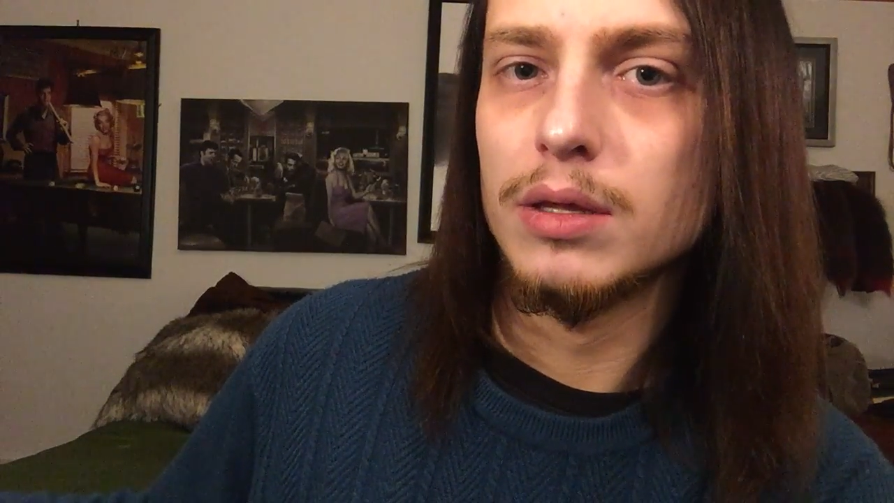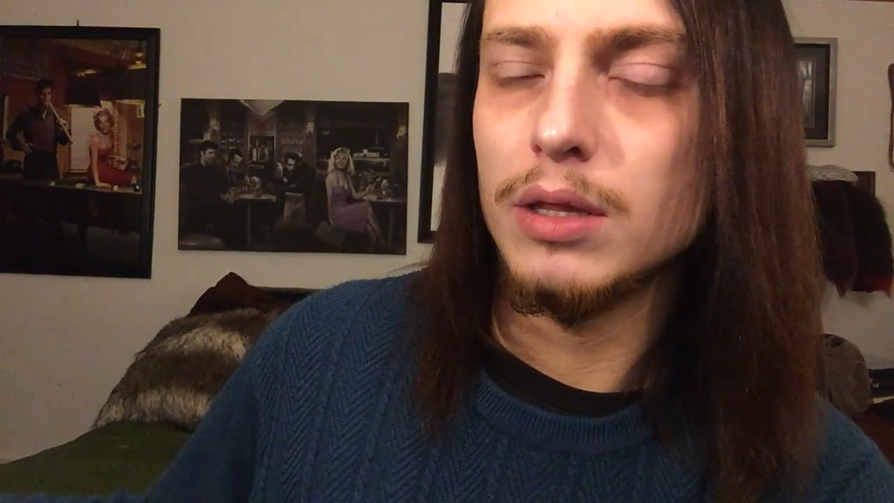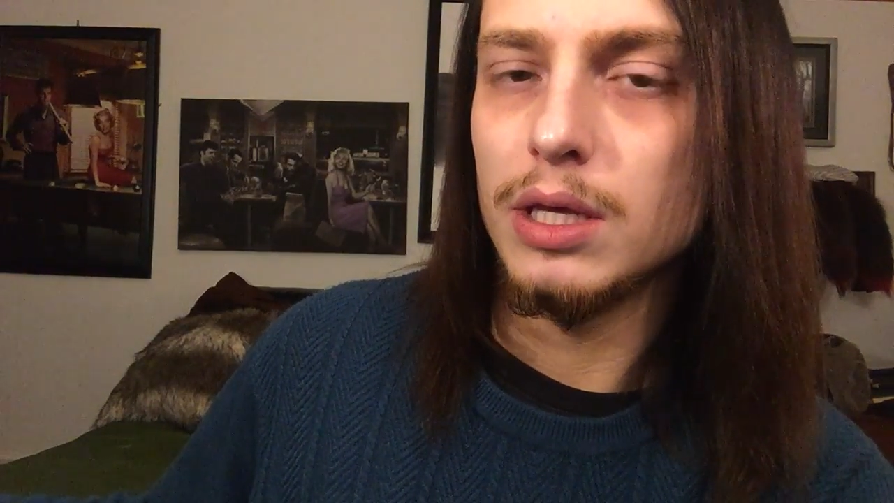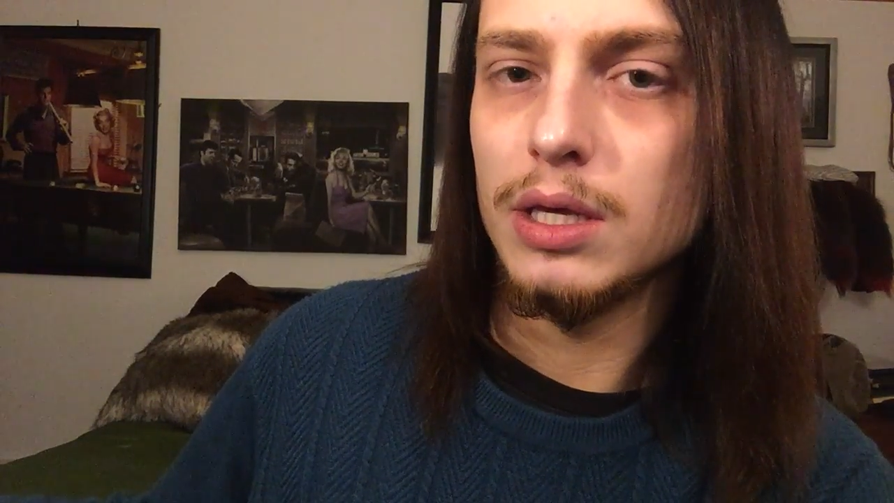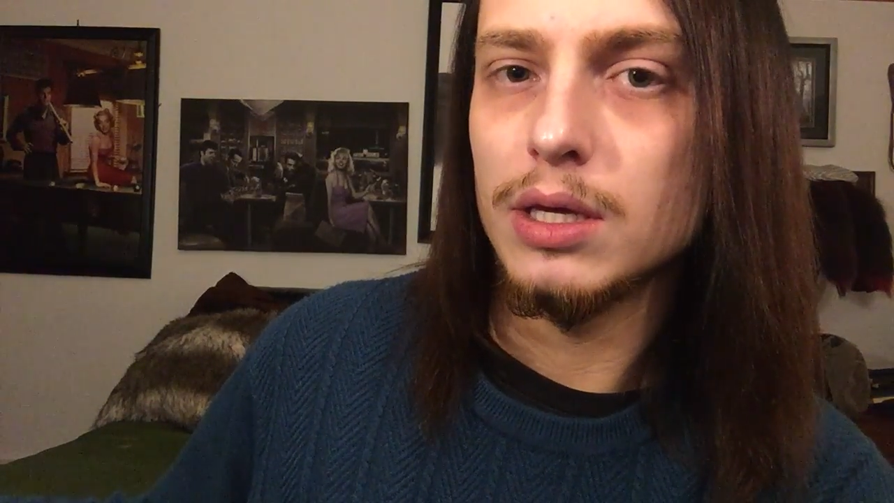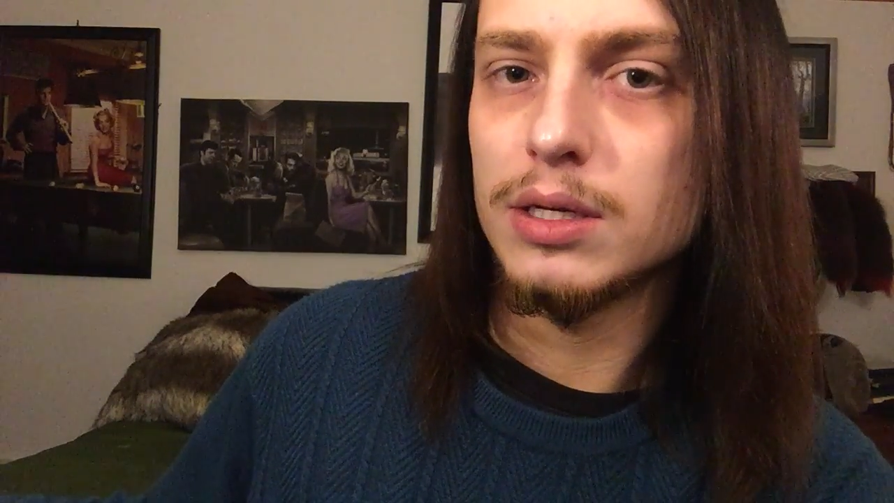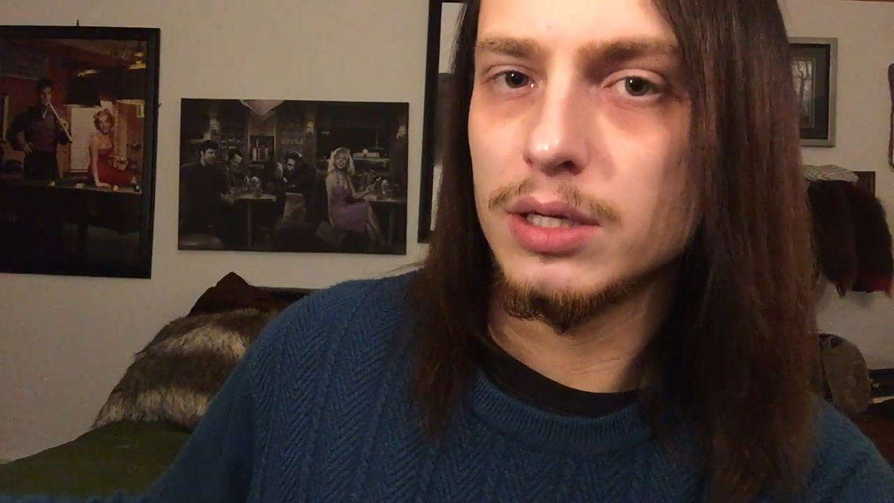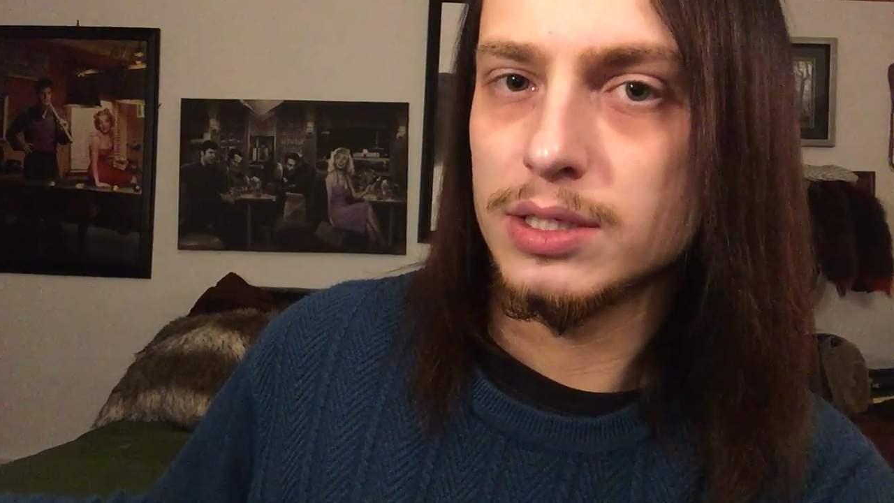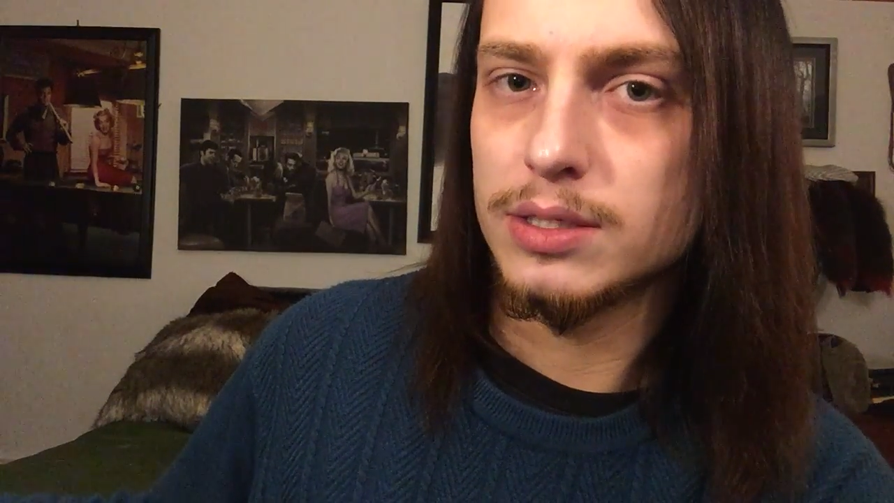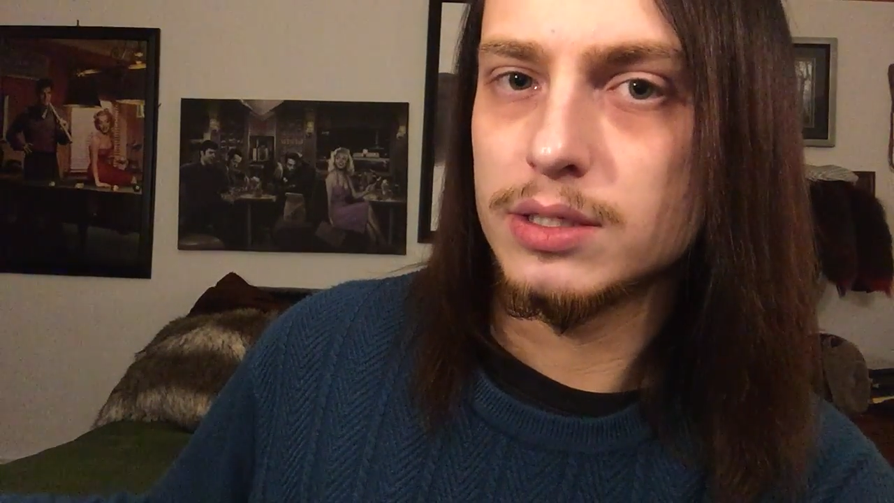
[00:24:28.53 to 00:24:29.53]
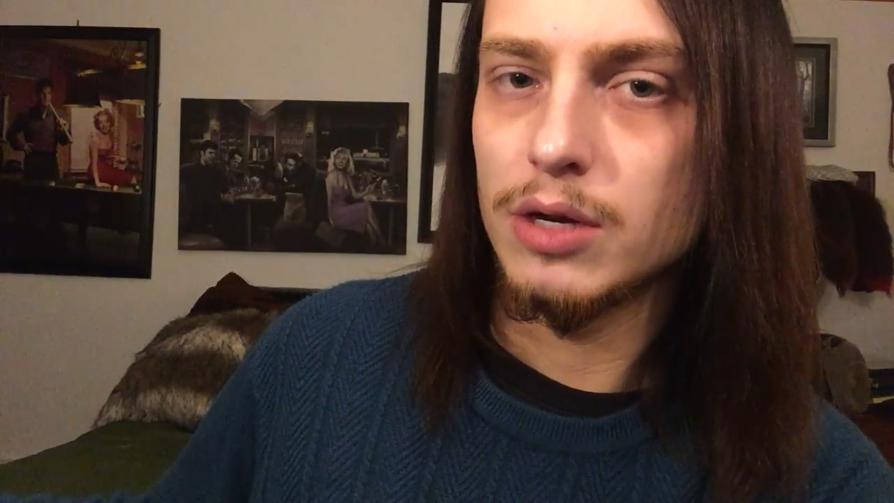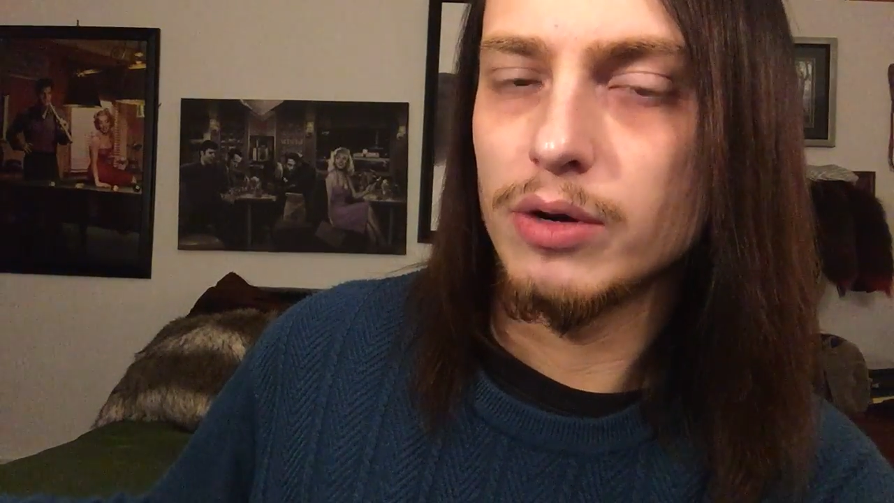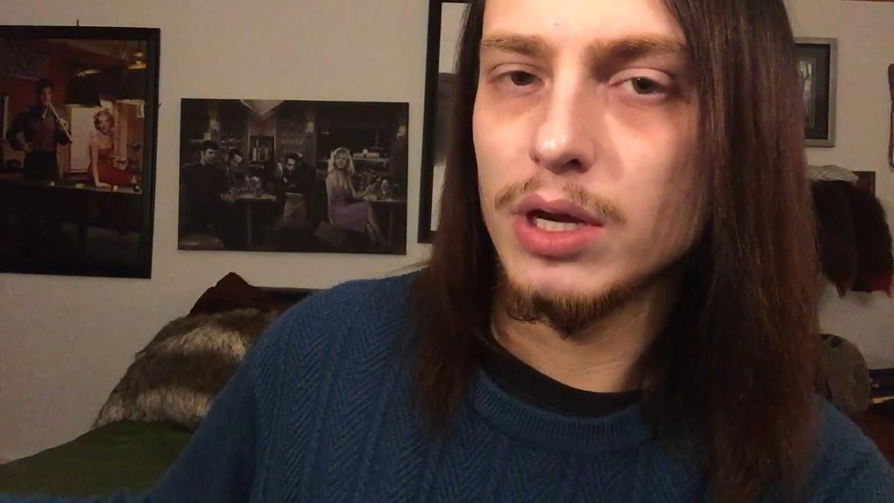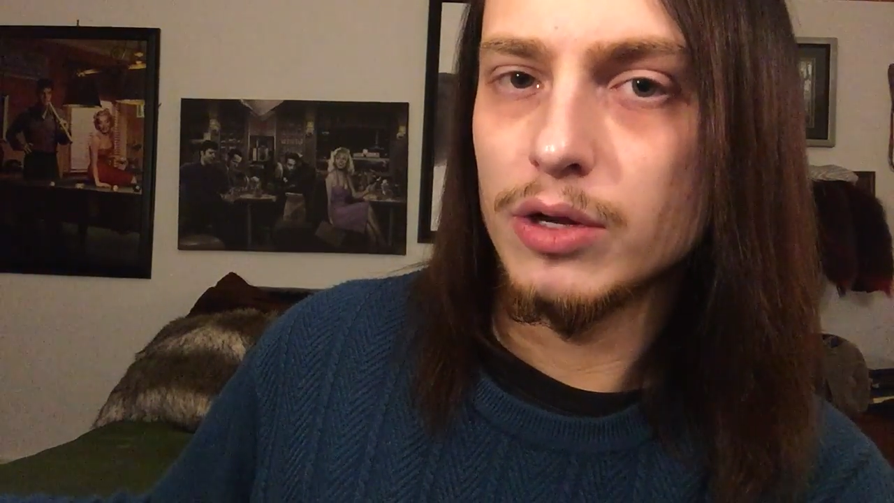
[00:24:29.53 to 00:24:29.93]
the necessary